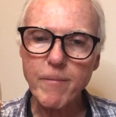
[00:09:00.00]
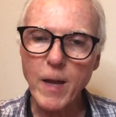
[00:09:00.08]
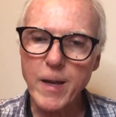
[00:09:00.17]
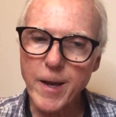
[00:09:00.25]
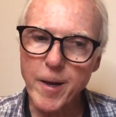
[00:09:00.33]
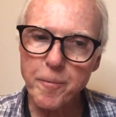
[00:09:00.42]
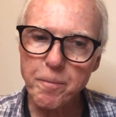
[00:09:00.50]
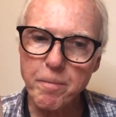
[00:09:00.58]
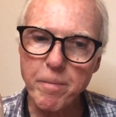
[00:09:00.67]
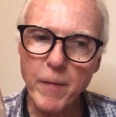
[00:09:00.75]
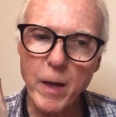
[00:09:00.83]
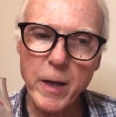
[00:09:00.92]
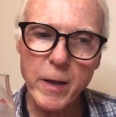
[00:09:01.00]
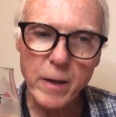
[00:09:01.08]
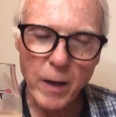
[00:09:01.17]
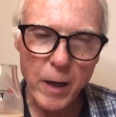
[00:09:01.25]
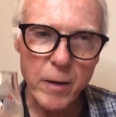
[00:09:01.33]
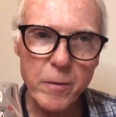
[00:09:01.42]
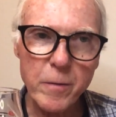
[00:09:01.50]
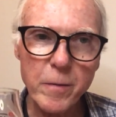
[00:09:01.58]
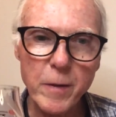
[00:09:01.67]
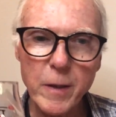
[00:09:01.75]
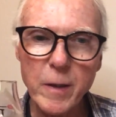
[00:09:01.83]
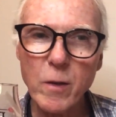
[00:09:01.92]
Yeah, it kind
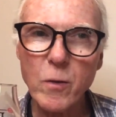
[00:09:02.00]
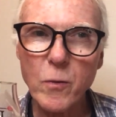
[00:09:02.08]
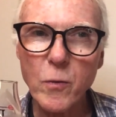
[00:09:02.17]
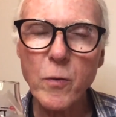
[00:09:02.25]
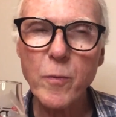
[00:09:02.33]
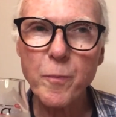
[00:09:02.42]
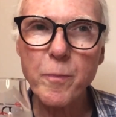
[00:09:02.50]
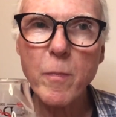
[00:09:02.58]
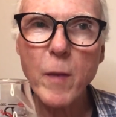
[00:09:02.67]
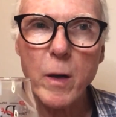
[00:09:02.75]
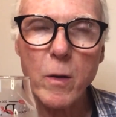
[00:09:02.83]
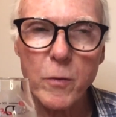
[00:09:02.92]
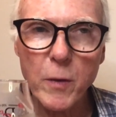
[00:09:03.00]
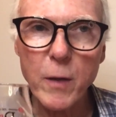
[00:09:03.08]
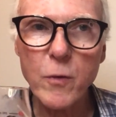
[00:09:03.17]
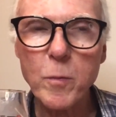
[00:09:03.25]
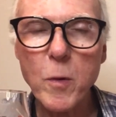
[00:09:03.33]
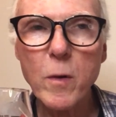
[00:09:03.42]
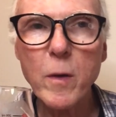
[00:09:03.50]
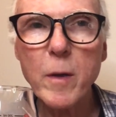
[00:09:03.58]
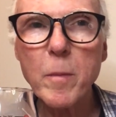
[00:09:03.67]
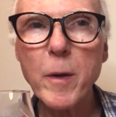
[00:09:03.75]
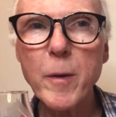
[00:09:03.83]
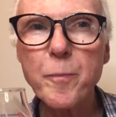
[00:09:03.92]
of goes down smoothly,
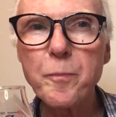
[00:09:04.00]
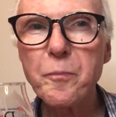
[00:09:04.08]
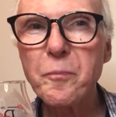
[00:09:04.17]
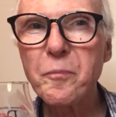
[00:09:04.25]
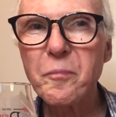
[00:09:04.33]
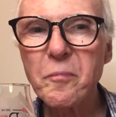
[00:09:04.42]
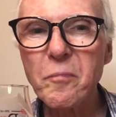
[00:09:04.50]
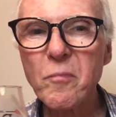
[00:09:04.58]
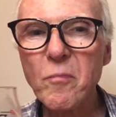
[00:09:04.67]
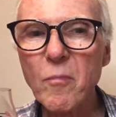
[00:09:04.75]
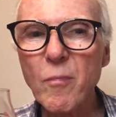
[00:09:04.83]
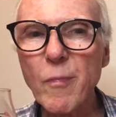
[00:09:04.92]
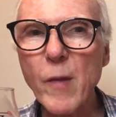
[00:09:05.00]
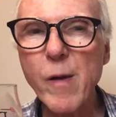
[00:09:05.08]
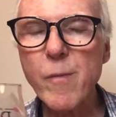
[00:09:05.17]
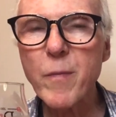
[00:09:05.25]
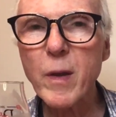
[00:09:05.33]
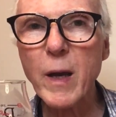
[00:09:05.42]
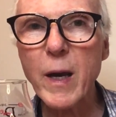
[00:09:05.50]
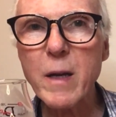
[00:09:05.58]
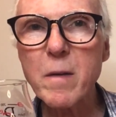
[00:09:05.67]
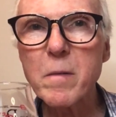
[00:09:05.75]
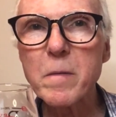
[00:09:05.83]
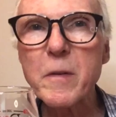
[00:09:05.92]
but it kind
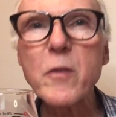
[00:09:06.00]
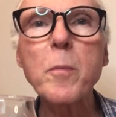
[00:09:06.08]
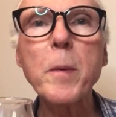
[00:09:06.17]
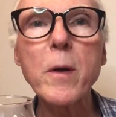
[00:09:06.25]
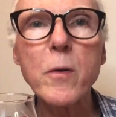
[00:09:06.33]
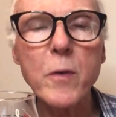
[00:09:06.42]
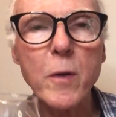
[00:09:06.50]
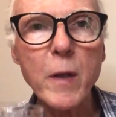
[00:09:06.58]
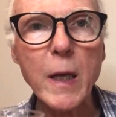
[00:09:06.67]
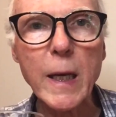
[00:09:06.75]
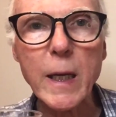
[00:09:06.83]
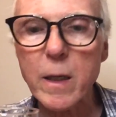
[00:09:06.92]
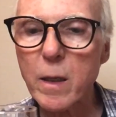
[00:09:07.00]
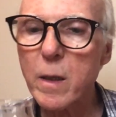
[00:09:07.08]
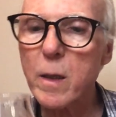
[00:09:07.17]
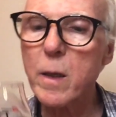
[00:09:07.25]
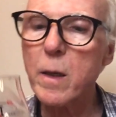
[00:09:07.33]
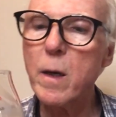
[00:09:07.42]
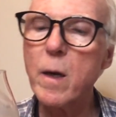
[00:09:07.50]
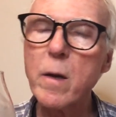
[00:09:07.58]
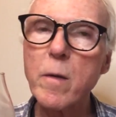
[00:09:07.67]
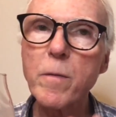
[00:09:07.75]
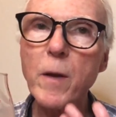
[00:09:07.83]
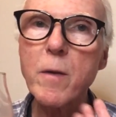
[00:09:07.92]
of disappears near the end, and the
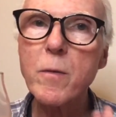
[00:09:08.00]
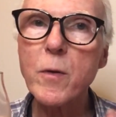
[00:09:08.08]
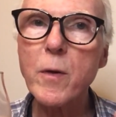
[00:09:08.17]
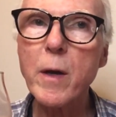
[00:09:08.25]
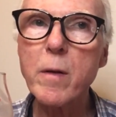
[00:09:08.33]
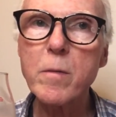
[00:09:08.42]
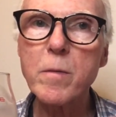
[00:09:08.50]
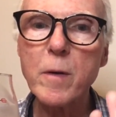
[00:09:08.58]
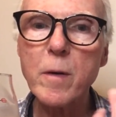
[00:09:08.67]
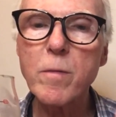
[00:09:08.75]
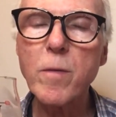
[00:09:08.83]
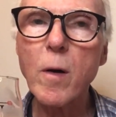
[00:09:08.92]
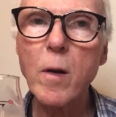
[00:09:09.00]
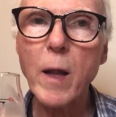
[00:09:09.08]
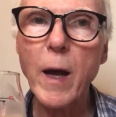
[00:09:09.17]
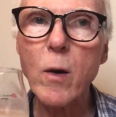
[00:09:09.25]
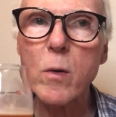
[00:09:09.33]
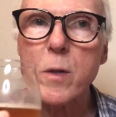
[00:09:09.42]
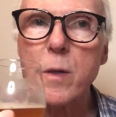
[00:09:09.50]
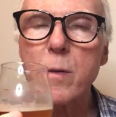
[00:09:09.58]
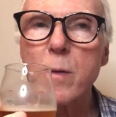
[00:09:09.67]
flavors kind of fall out.